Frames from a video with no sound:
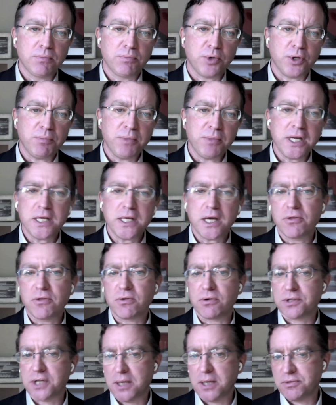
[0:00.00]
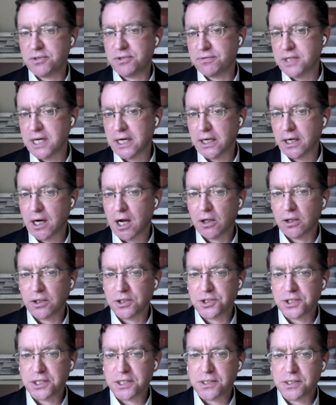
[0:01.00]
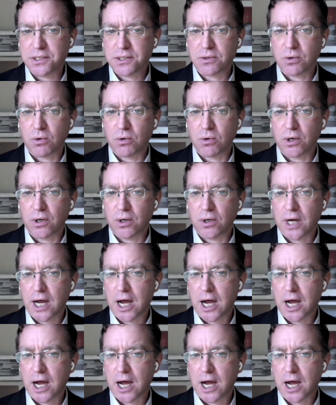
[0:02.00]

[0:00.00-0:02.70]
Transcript: But many other types of technologies or